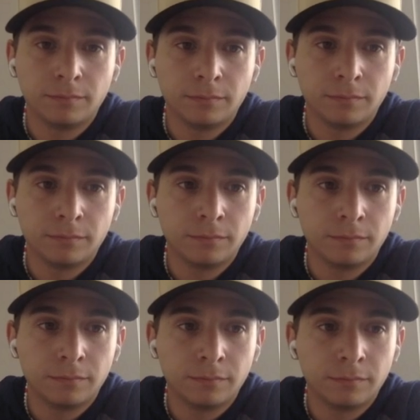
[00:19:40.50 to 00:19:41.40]

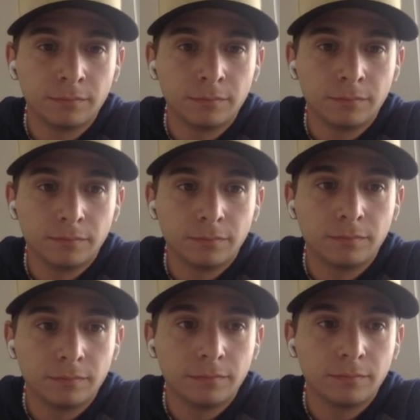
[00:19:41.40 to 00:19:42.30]

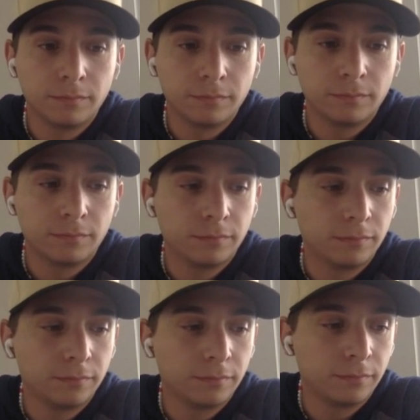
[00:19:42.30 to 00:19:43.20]

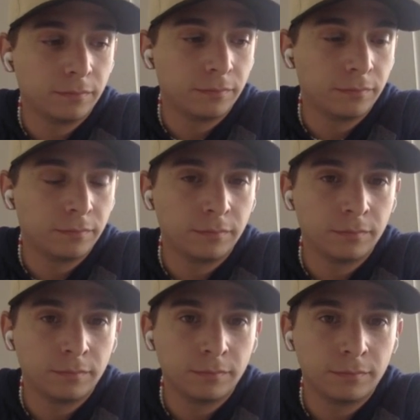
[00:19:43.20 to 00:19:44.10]

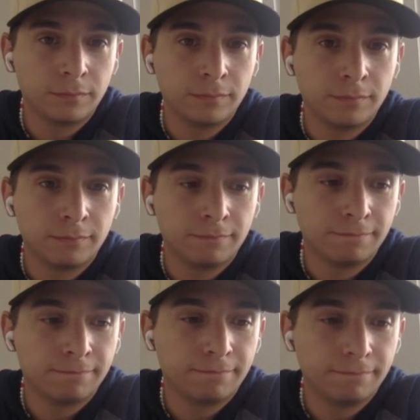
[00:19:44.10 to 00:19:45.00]

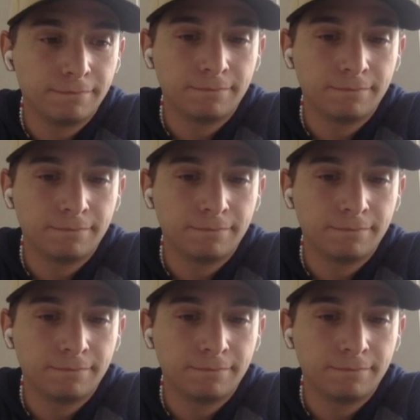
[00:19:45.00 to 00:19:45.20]
This person isn't speaking.